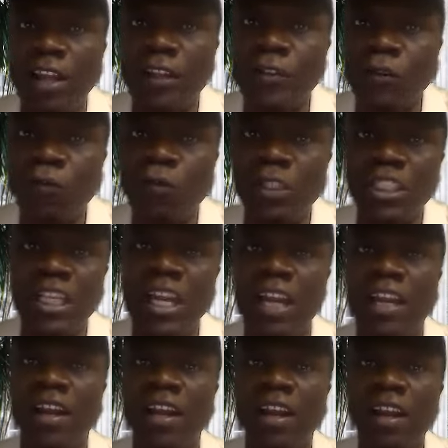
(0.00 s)
you will
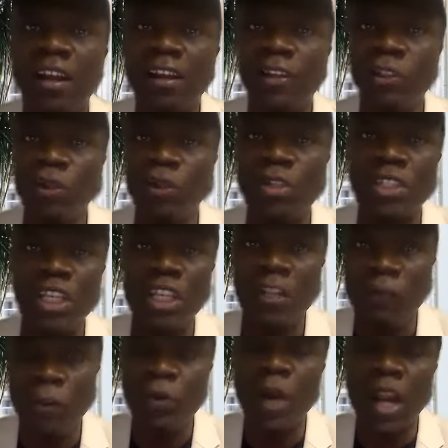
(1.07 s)
take those individual